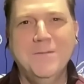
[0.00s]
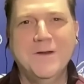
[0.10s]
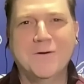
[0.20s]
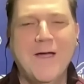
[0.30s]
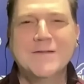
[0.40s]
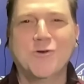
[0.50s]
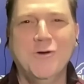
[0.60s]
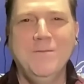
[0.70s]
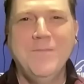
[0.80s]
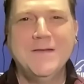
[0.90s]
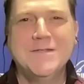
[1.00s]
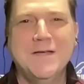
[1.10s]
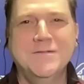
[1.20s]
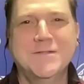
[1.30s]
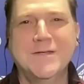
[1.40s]
I mean, a cracked sternum, that
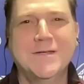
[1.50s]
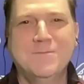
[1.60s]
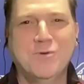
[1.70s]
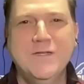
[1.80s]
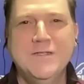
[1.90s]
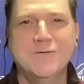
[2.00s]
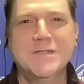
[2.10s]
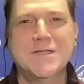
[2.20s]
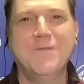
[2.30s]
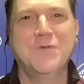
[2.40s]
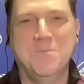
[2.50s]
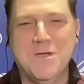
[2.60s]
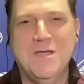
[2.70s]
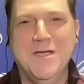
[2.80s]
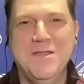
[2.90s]
sounds like pretty serious stuff to
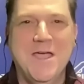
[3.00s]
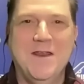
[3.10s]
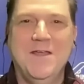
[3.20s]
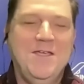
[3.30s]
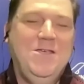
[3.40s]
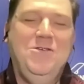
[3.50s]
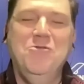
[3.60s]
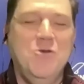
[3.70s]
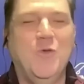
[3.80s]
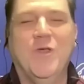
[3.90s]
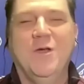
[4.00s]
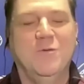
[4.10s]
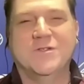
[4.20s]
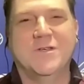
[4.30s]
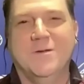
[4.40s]
me. And yet you knew that
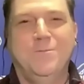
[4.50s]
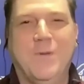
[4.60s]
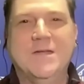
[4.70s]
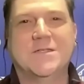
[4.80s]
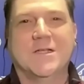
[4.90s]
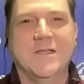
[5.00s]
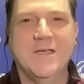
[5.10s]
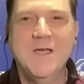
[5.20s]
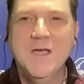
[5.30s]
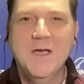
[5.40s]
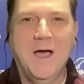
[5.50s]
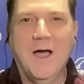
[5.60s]
it was going to basically